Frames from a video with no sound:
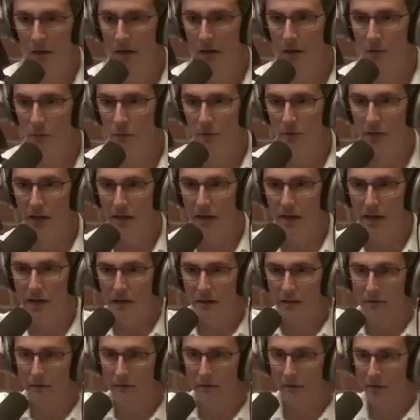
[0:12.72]
And we're
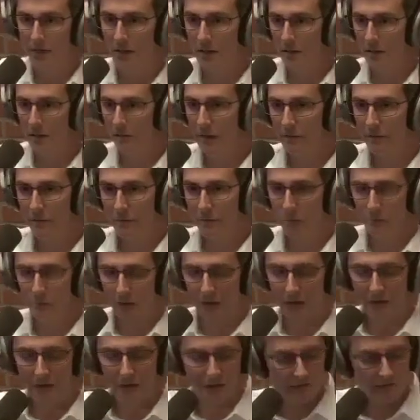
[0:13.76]
live. Hello,
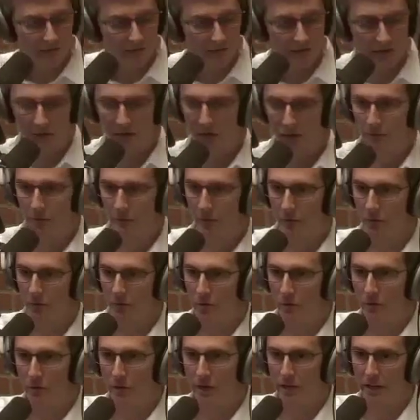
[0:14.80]
everyone. Thank you for
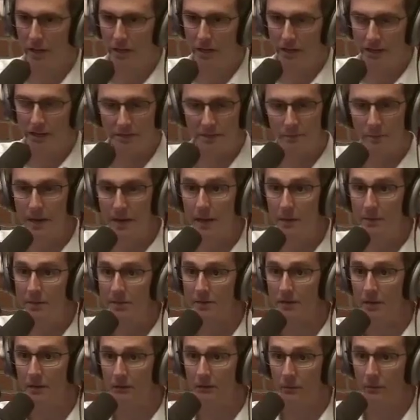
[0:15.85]
joining us. My name
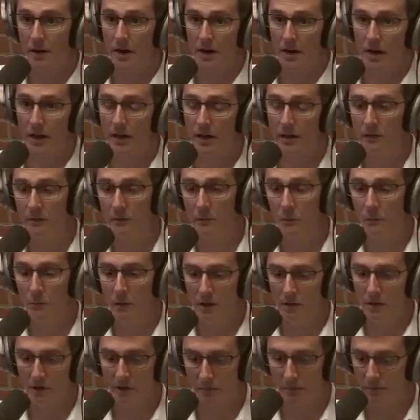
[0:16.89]
is Jeff Rock, and
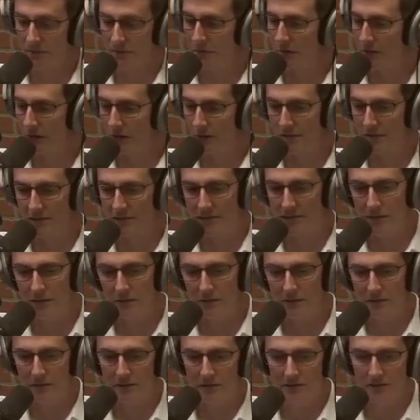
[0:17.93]
welcome to another D.
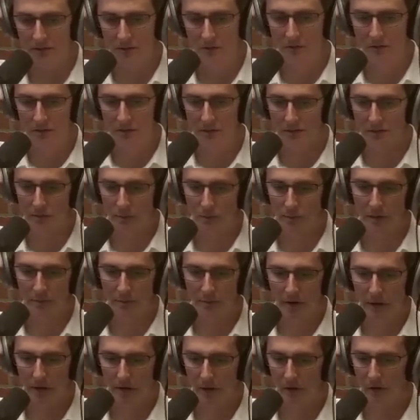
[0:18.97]
Hilton Associates
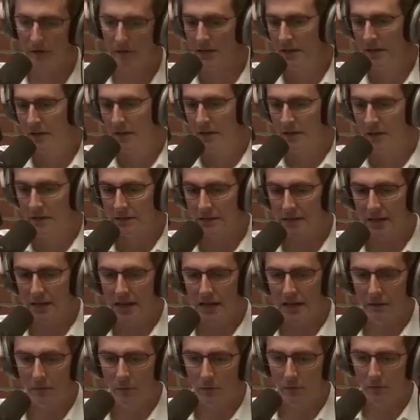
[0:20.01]
webinar.
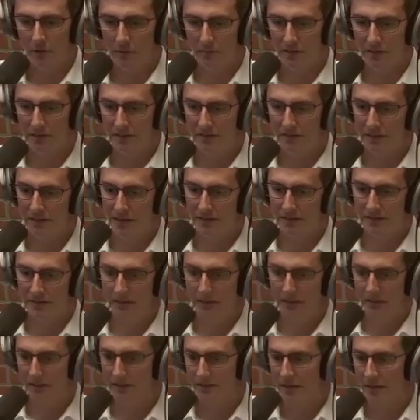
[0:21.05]
Today, we're going to be
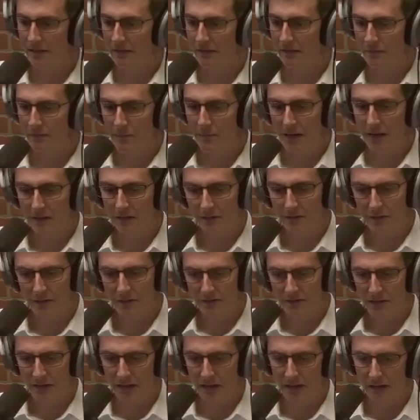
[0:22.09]
discussing incentive
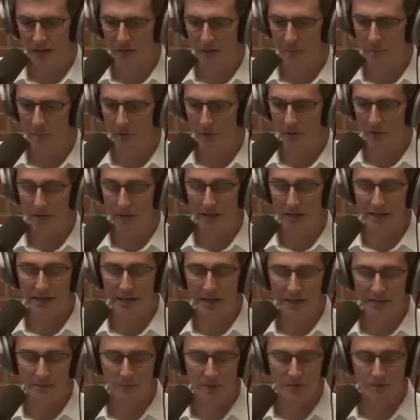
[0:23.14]
metrics and employee
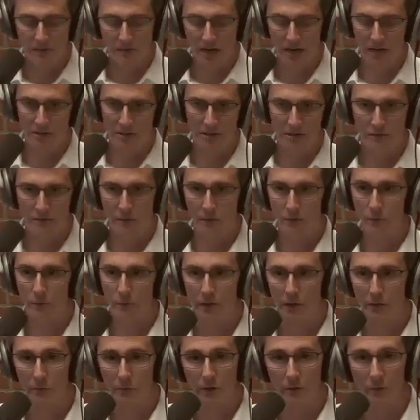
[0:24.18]
engagement strategies for
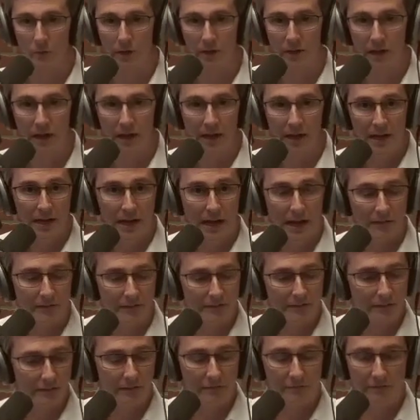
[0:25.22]
2021.
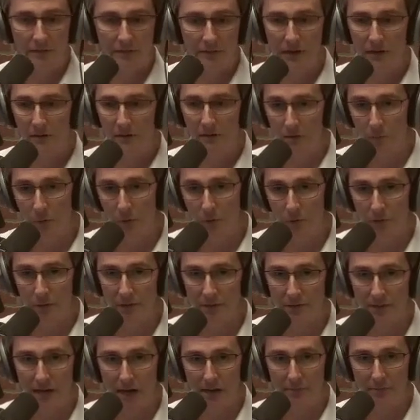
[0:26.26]
Obviously, a very
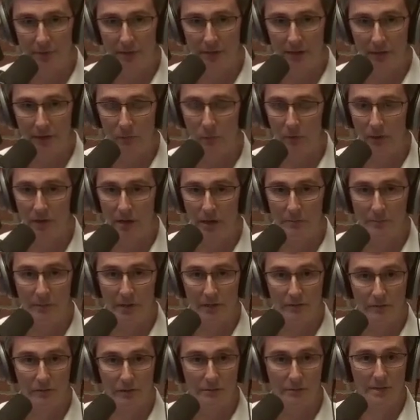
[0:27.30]
important topic and one I'm
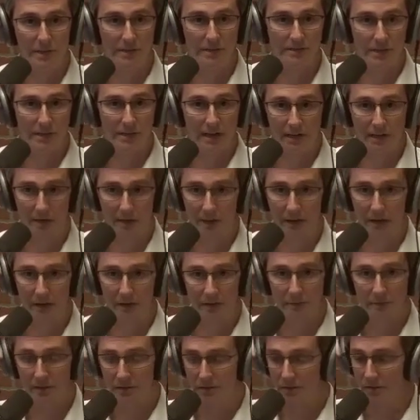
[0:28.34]
extremely excited
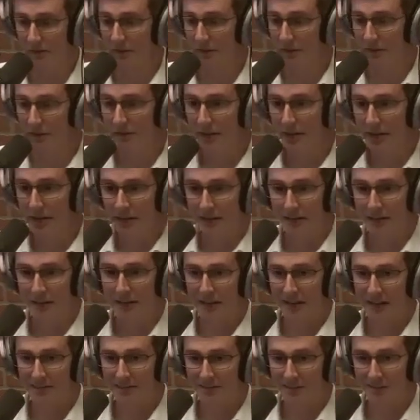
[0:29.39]
about, especially uh, the
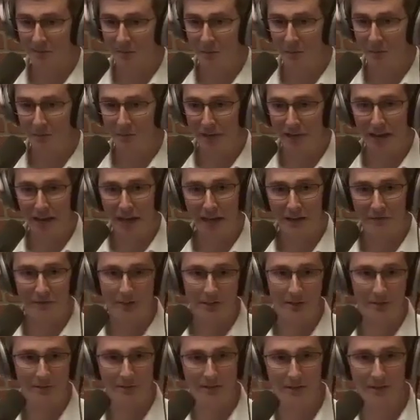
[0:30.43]
cast and crew that I have
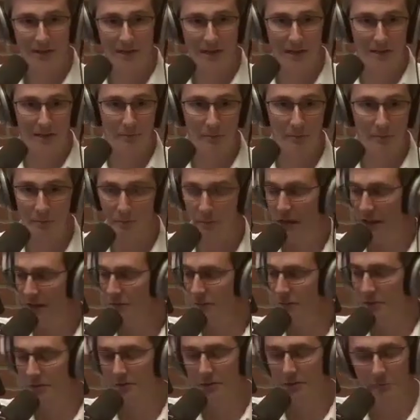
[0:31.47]
in here today. The
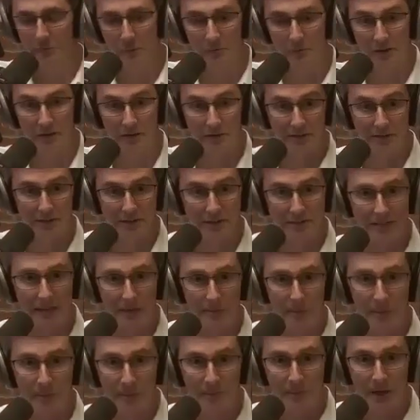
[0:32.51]
experts are going to bring to the
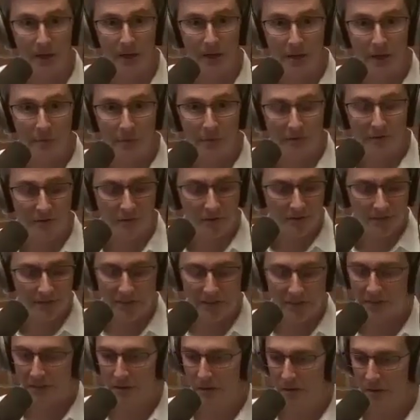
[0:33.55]
table. But
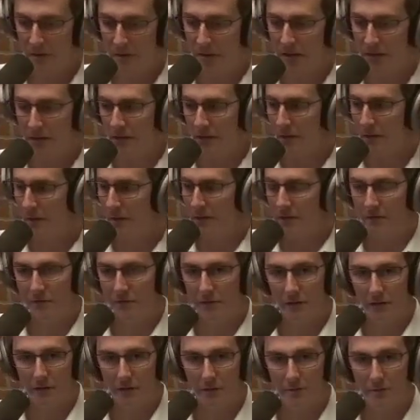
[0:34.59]
first, let's talk about a little bit
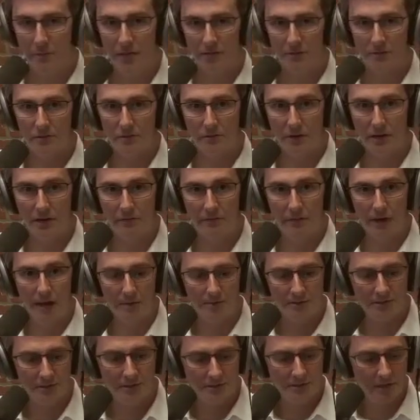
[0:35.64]
of uh, administrative
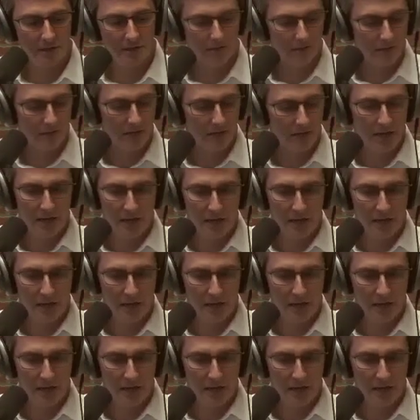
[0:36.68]
options here.